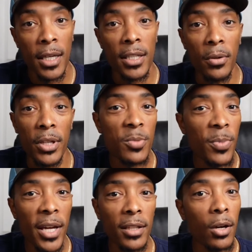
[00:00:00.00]
Don't
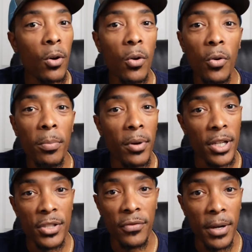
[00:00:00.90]
expect a whole
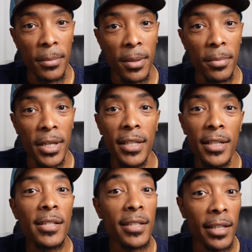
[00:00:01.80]
bunch from it, but it
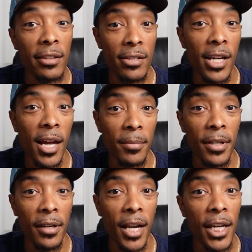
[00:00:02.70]
does get the job
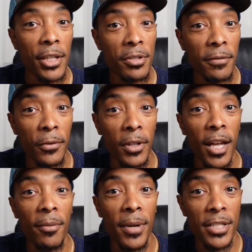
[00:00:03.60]
done. I use it for a
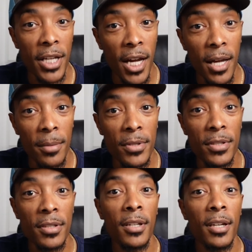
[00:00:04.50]
lot of my
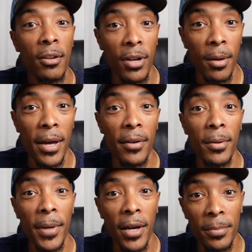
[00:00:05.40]
jobs when I'm out and
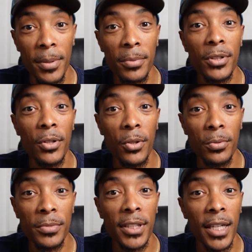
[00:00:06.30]
about at people's
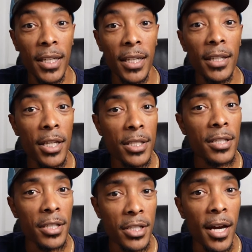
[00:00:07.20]
homes, and it does
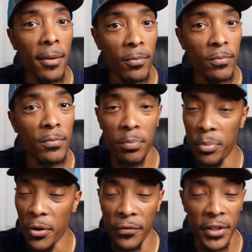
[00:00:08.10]
the job
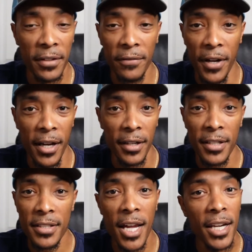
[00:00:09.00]
perfectly fine.
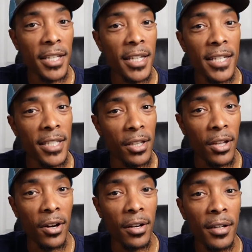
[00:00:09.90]
It's not a
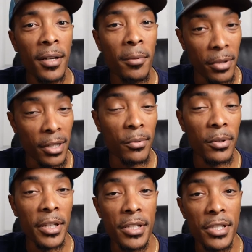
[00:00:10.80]
DSLR, but it will
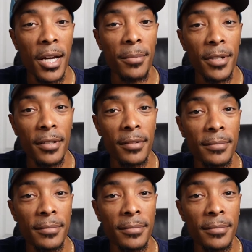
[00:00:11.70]
get the job done.